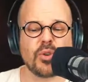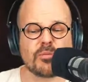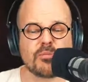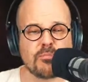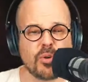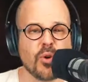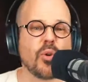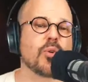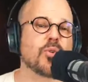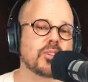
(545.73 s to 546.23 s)

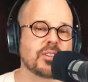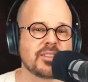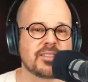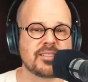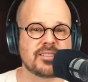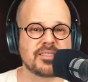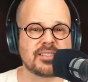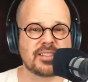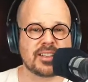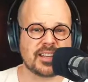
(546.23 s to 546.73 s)
important
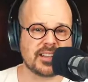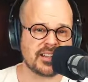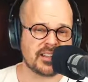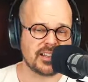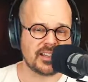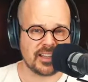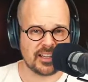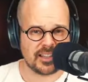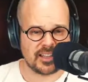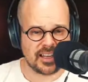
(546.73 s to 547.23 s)
than
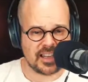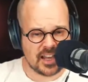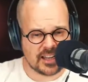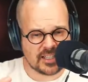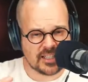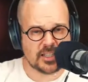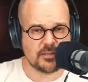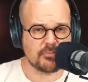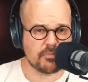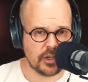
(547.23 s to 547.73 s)
the
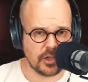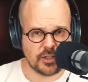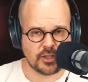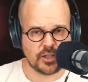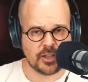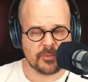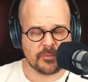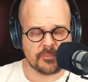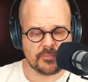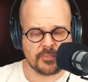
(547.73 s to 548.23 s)
actual picture,